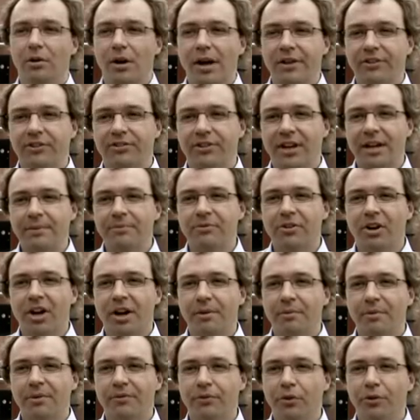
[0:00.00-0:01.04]
At the same
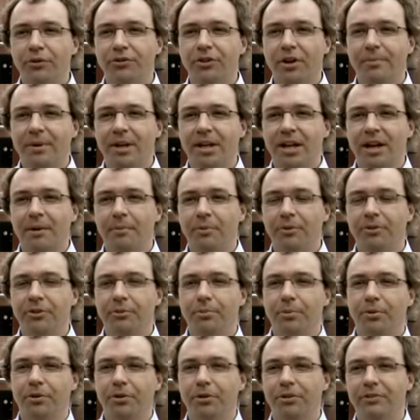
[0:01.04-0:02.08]
time, we've also been able to
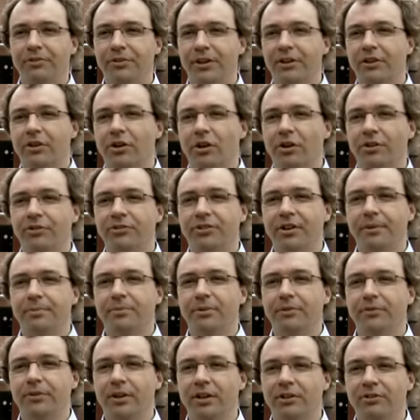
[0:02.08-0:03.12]
prove that the concept
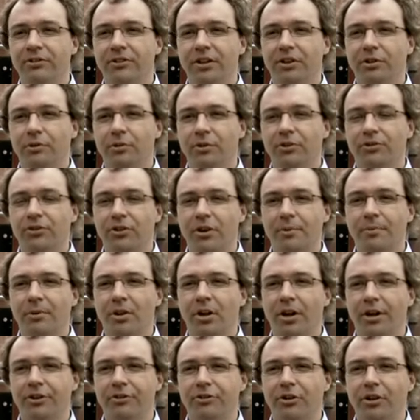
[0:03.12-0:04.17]
of continuous thermal
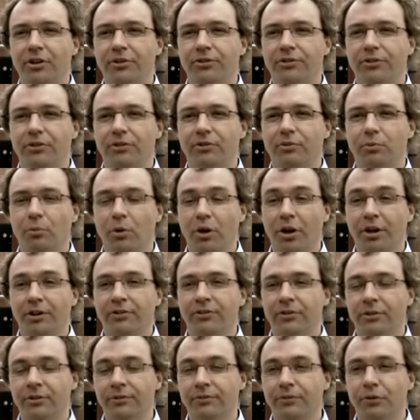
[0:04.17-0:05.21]
hydrolysis
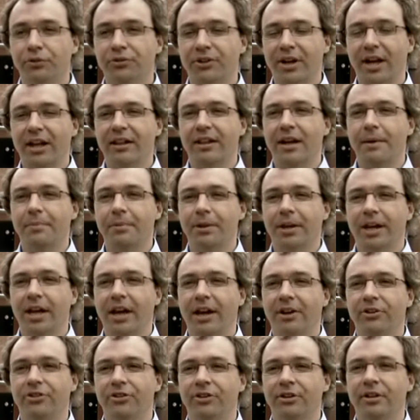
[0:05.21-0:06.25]
works on a full-scale
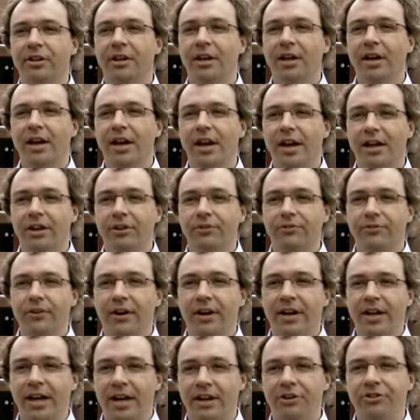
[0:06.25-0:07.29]
application and is
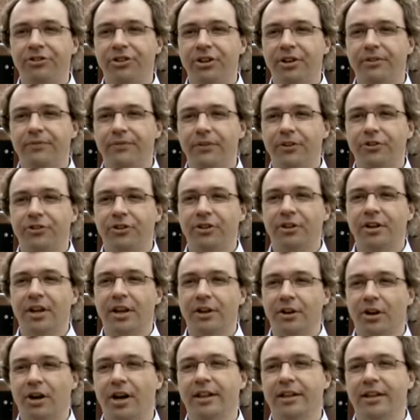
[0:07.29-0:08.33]
very energy efficient
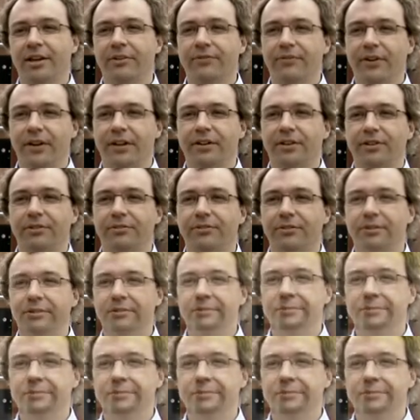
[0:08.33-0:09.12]
and highly effective.